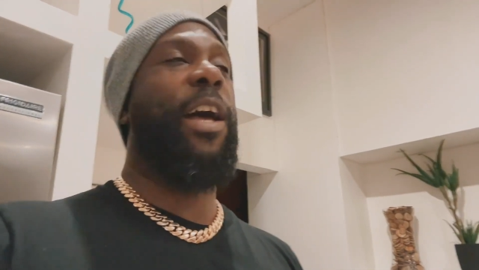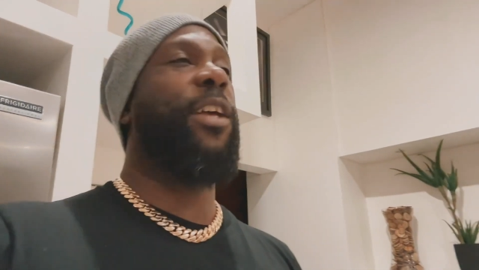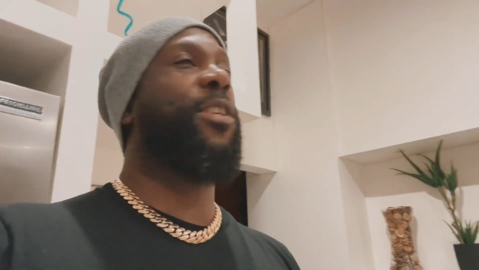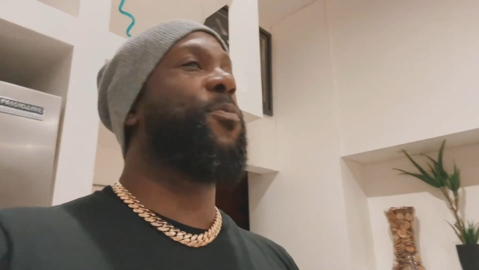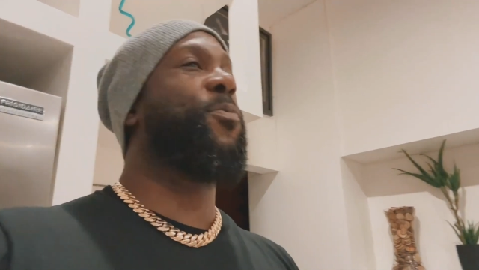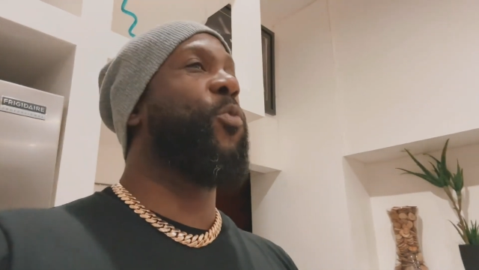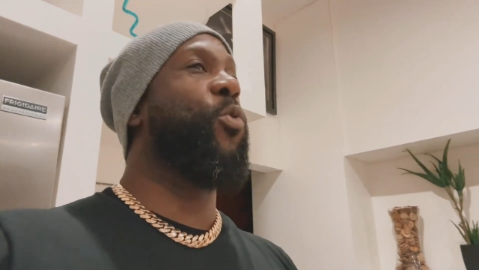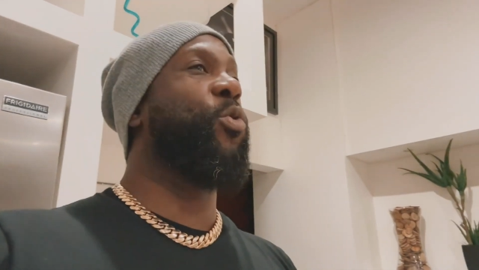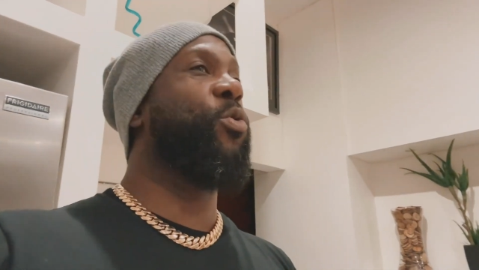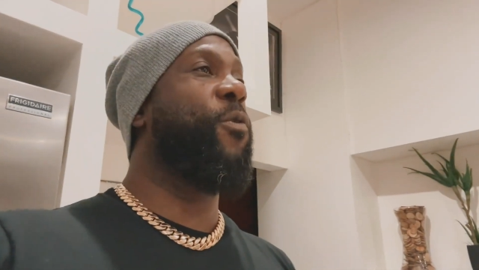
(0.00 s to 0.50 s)
I
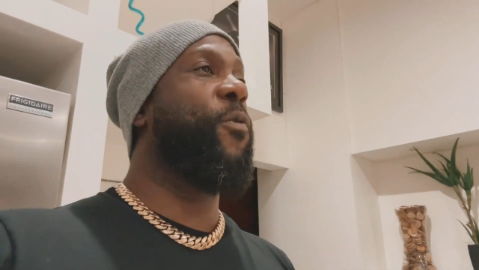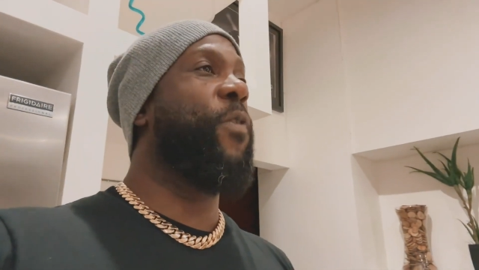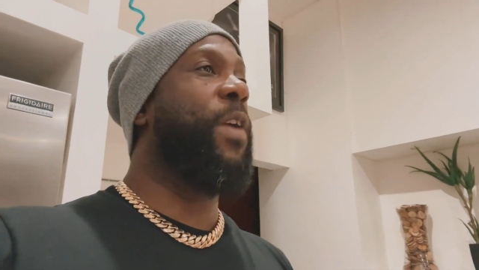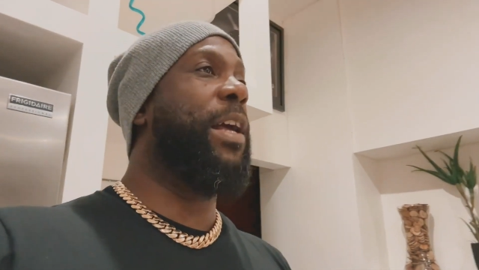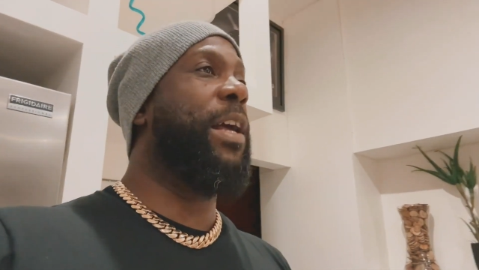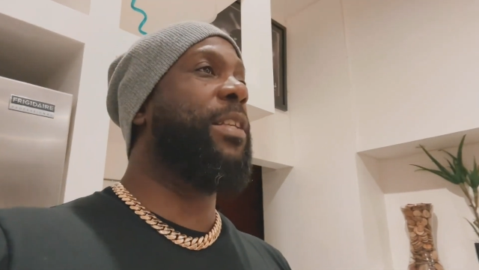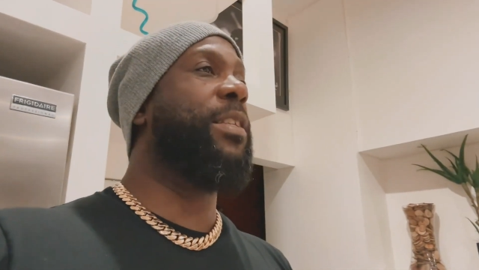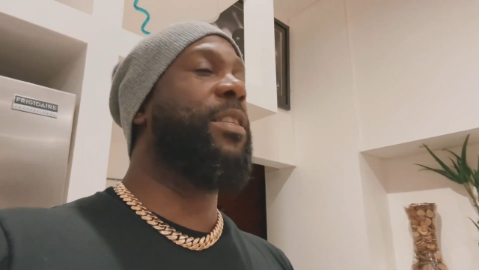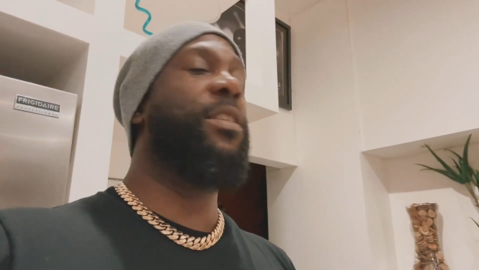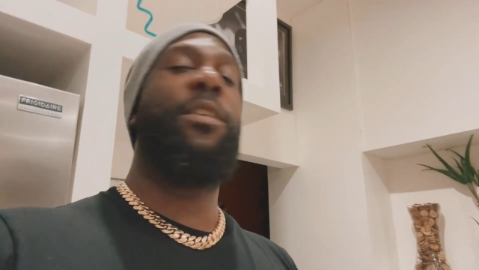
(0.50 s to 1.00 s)
spoke too
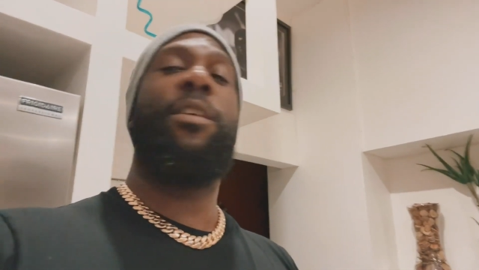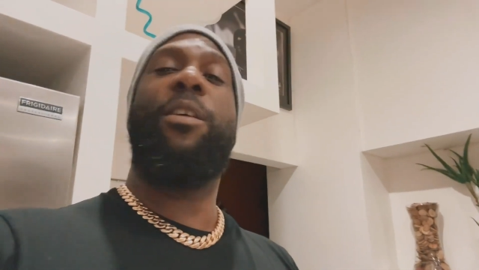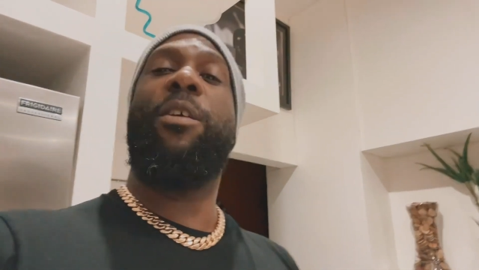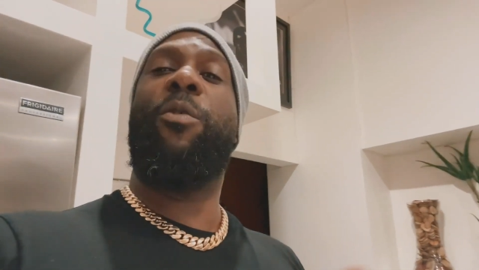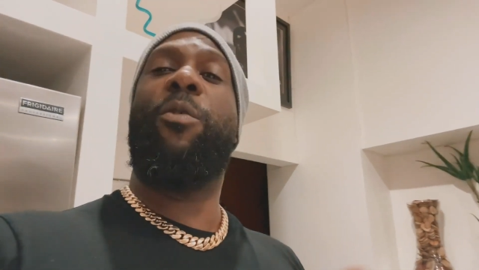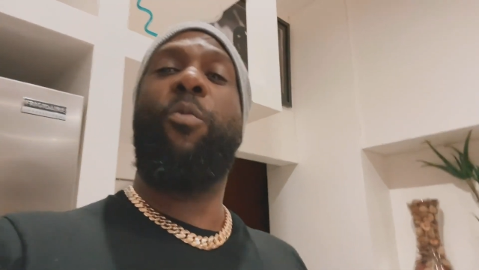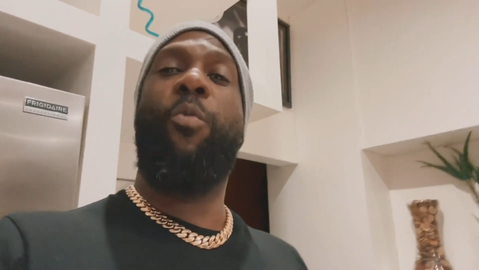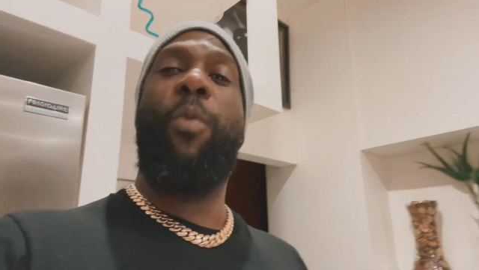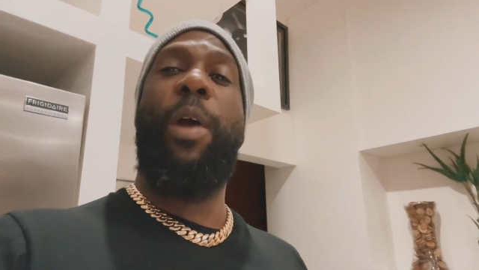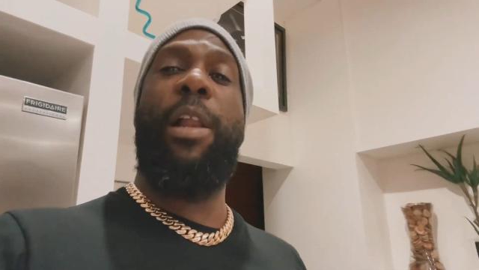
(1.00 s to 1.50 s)
fast,
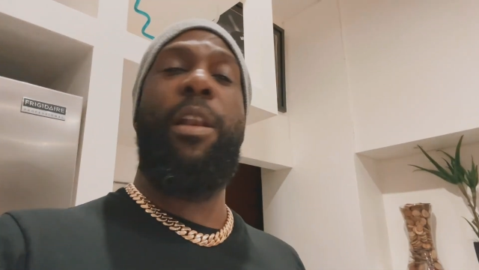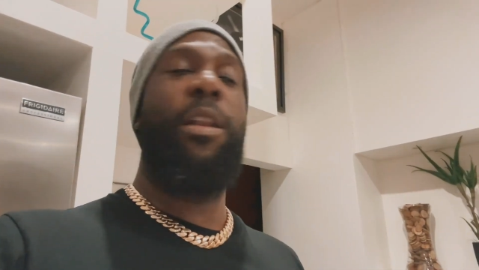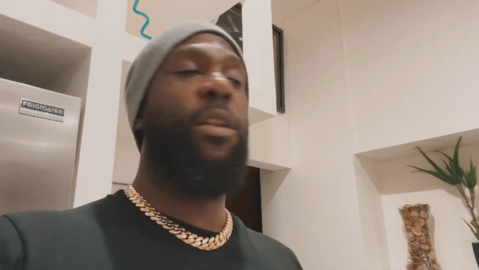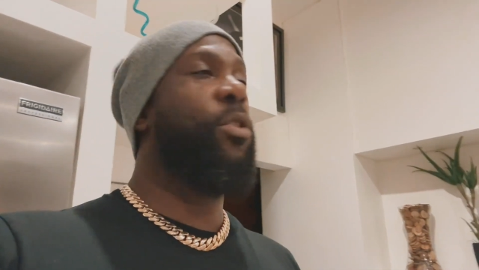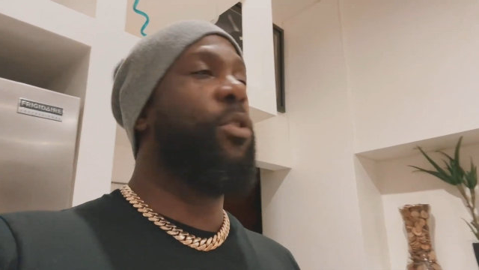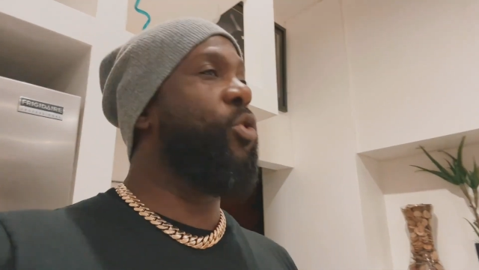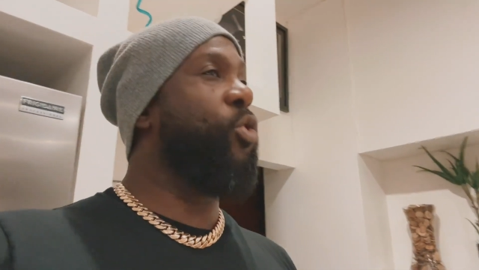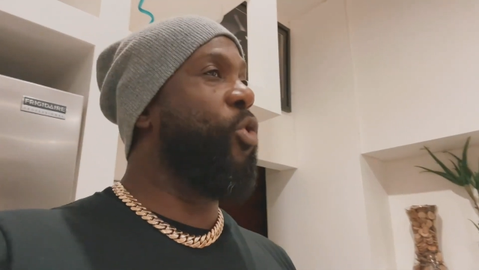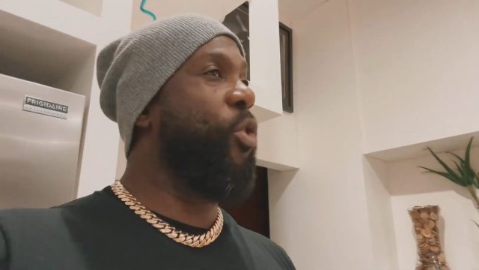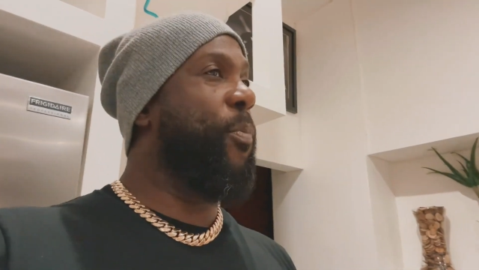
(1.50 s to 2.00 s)
well,
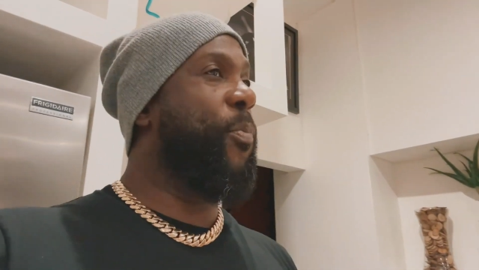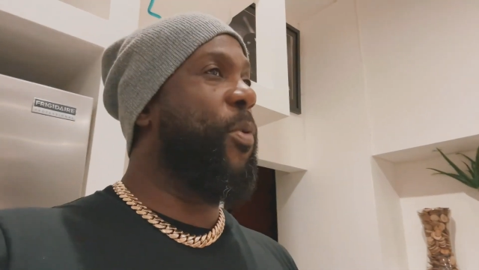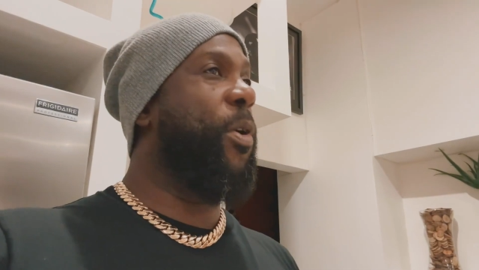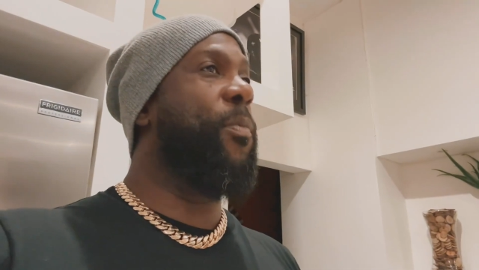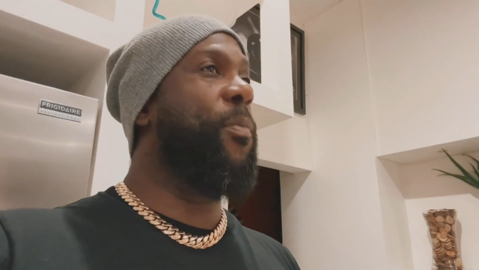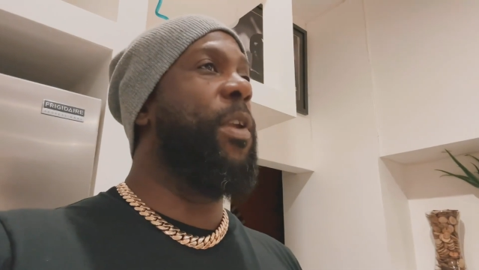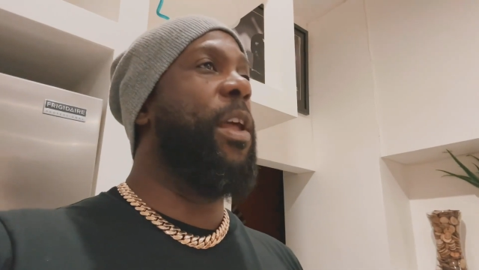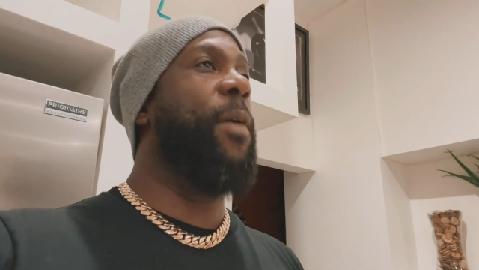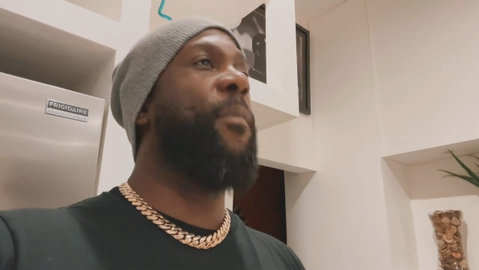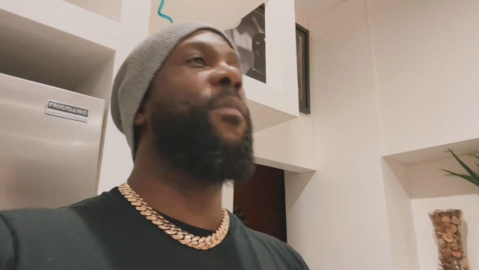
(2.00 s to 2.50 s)
no
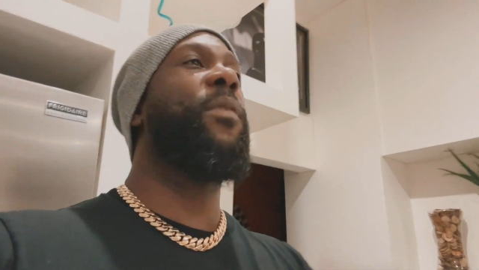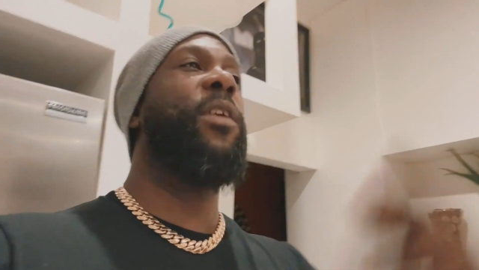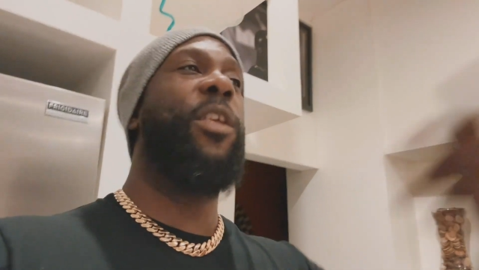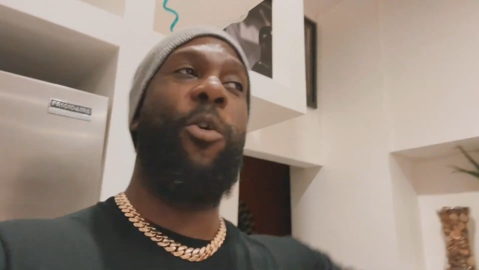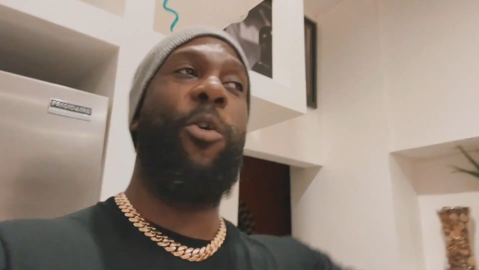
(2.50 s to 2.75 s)
problem.